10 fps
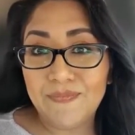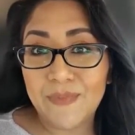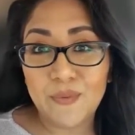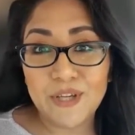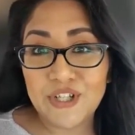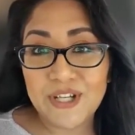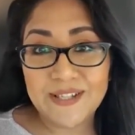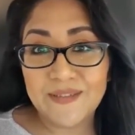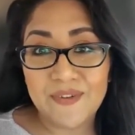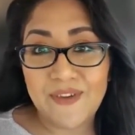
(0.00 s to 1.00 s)
the
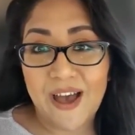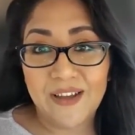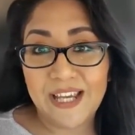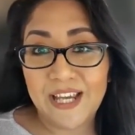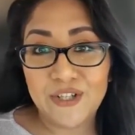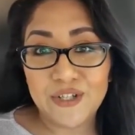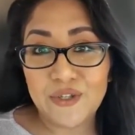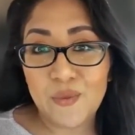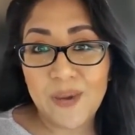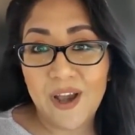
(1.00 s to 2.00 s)
richness of the valley and
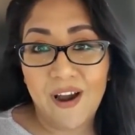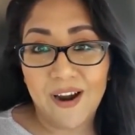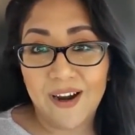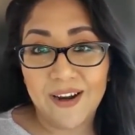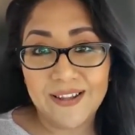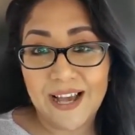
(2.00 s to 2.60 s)
just who we are.